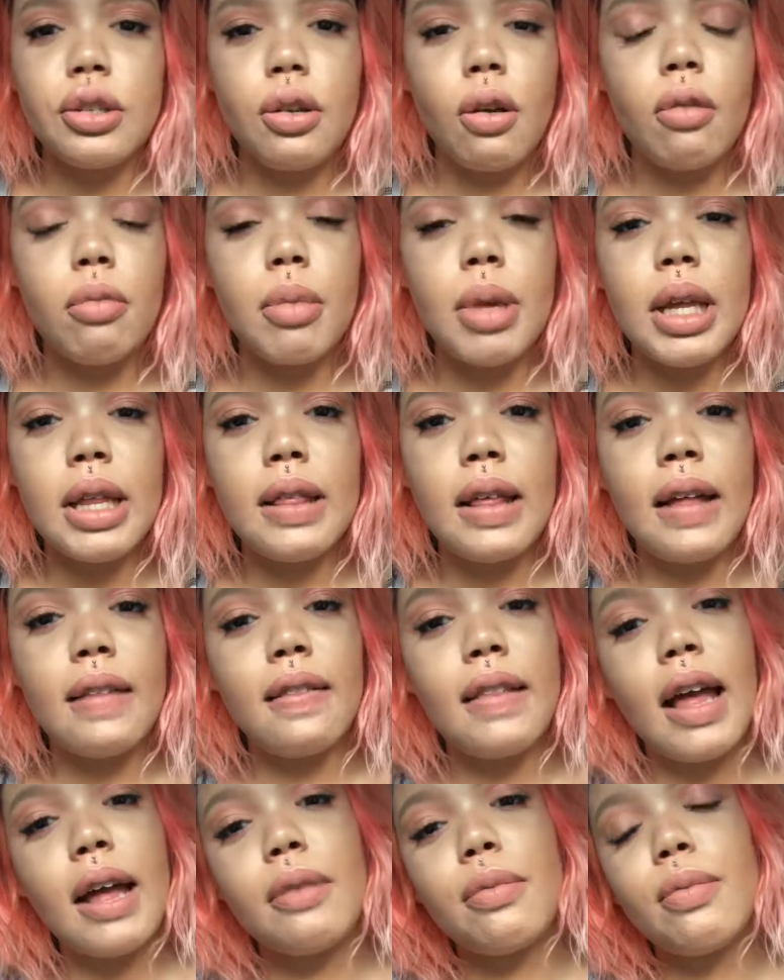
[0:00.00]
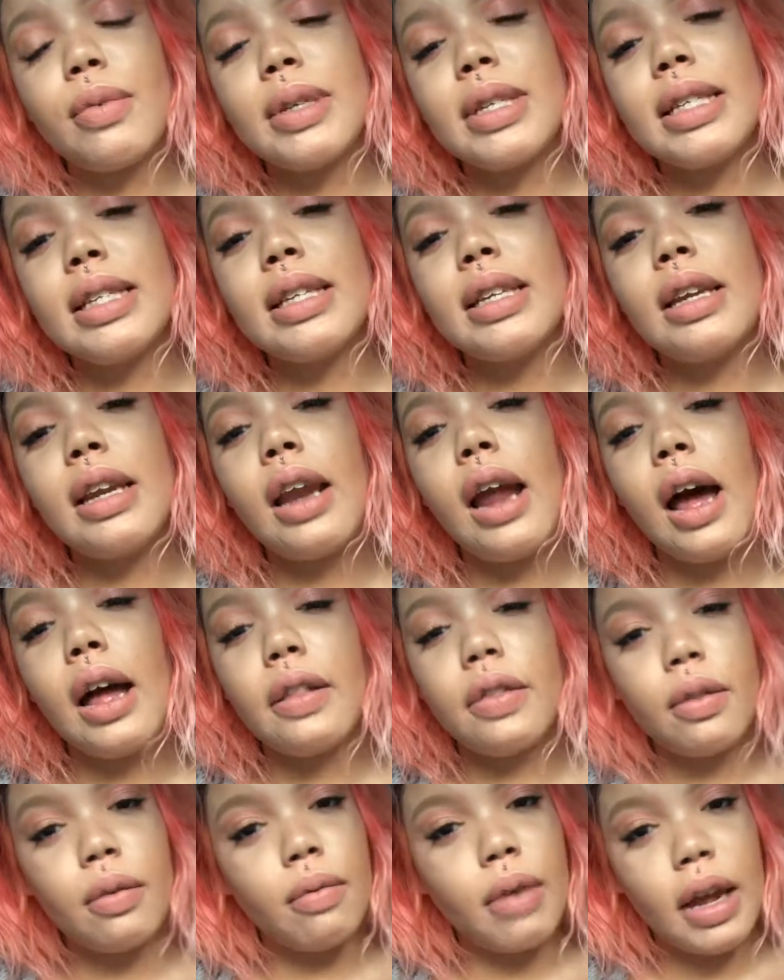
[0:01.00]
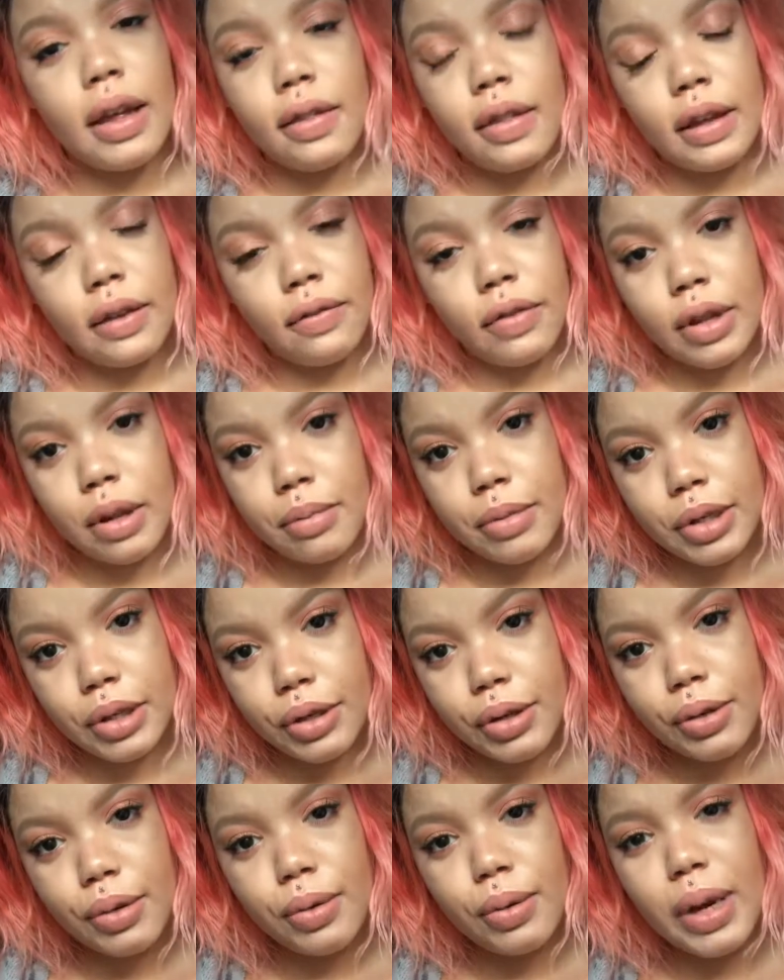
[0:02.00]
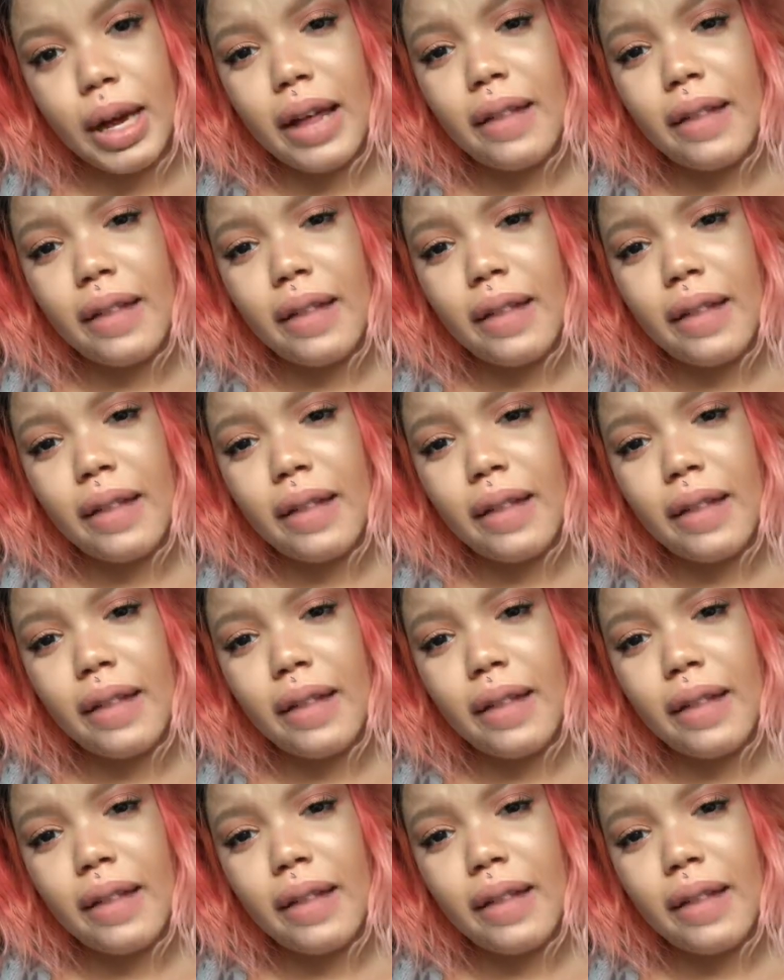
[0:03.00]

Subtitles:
told me that was not the right thing for them to do,